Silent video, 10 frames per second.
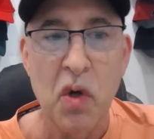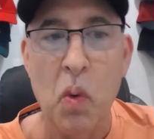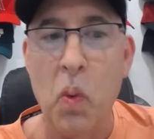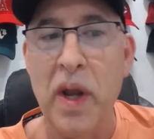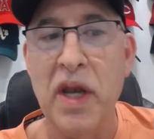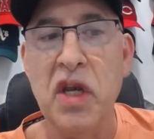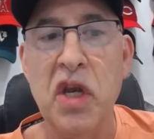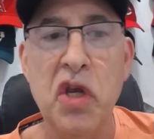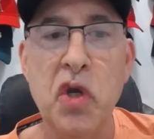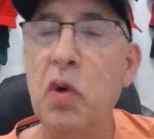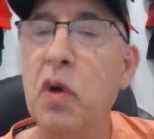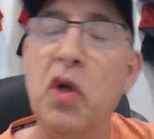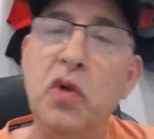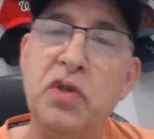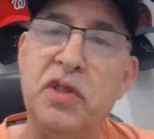when you
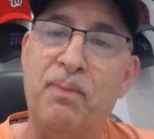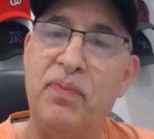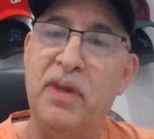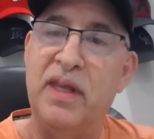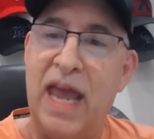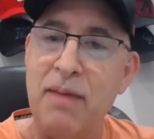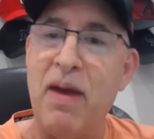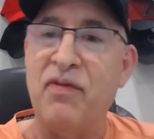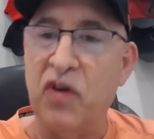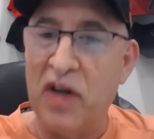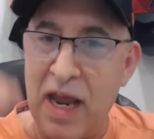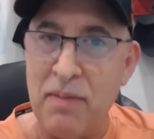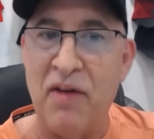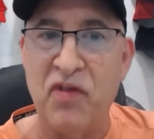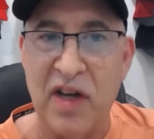lose game after
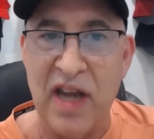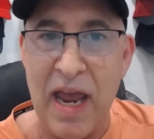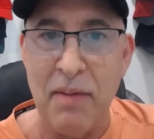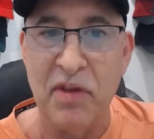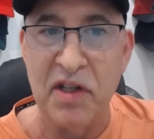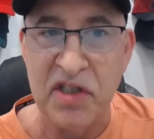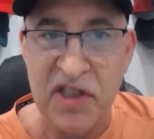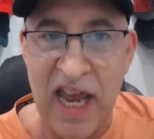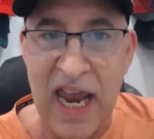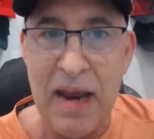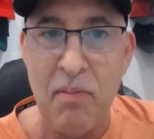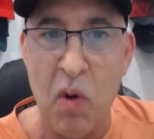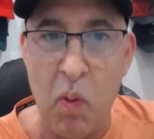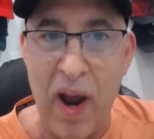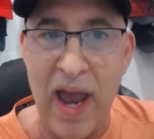game after game the same
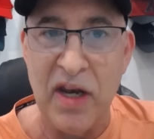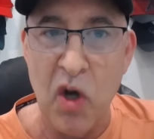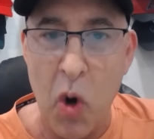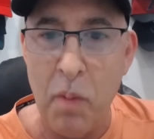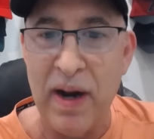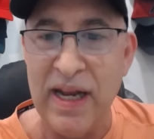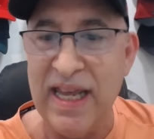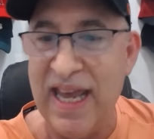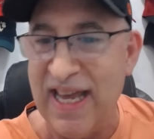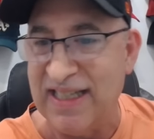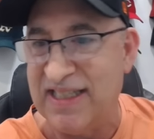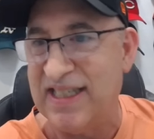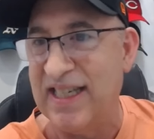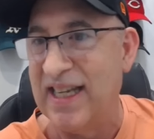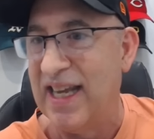way. Nobody
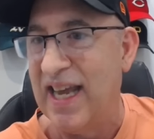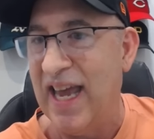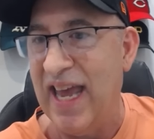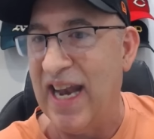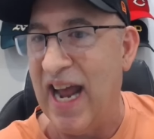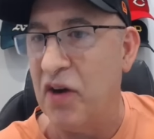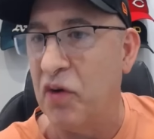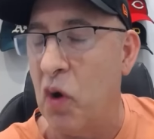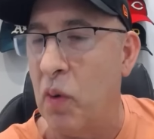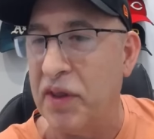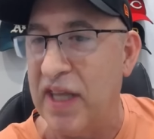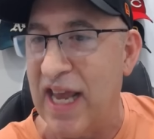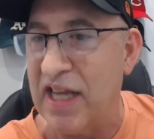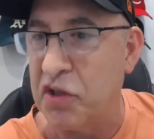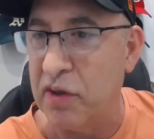hits. And I don't know what the
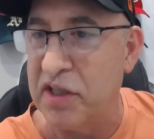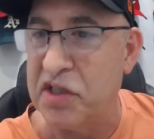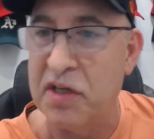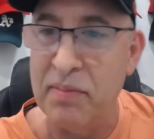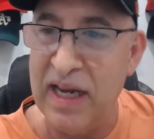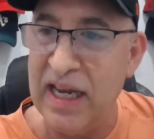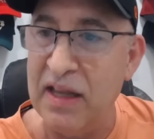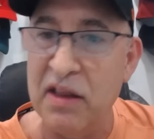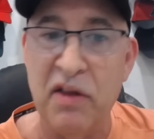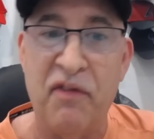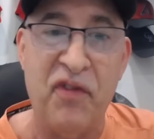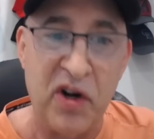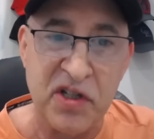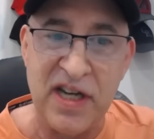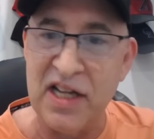answer is. To me, the
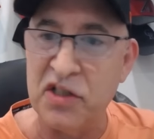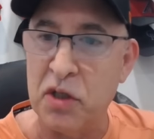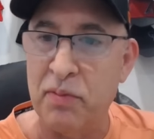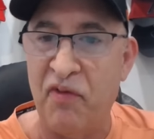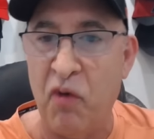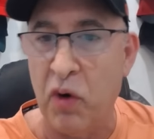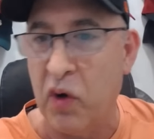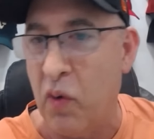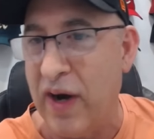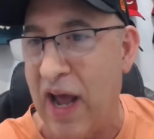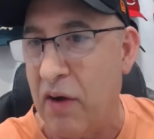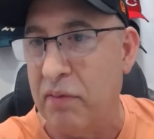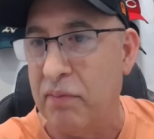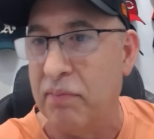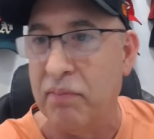first answer before going out
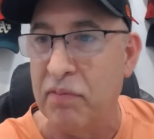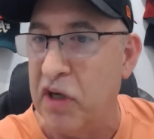and,